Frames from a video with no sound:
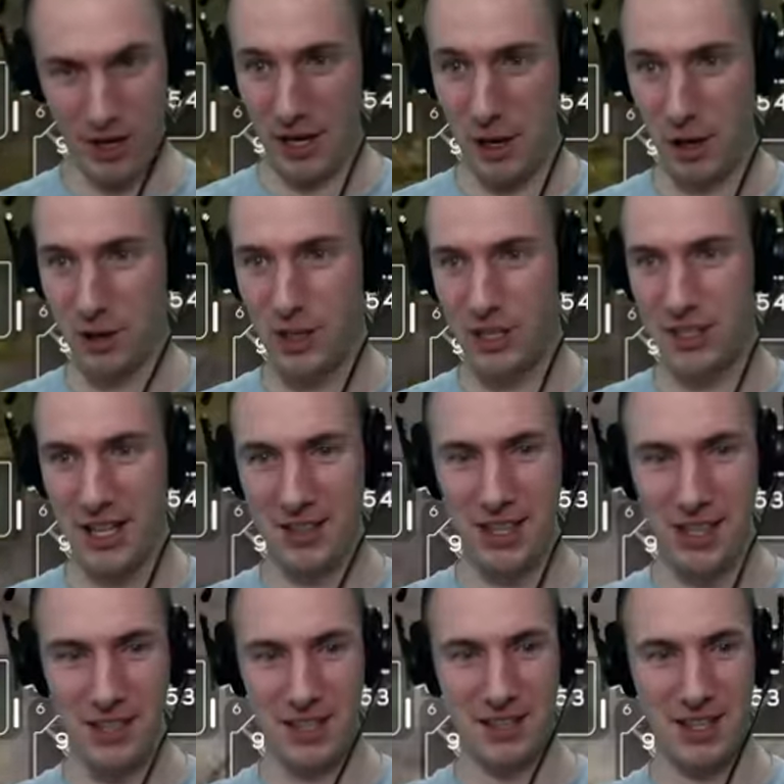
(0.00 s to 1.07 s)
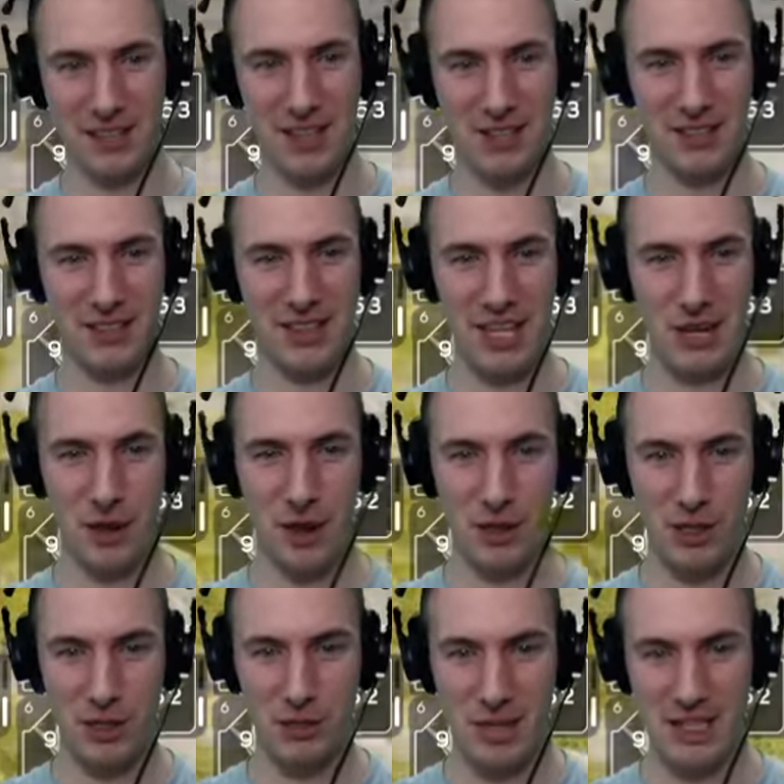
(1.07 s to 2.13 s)
that hurts. That
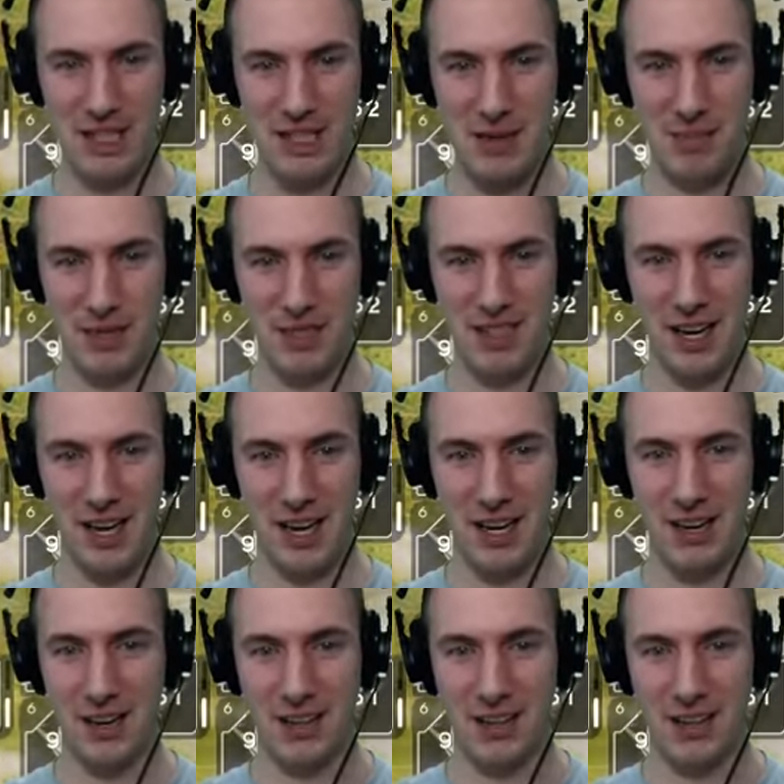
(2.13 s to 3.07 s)
hurts me deep inside.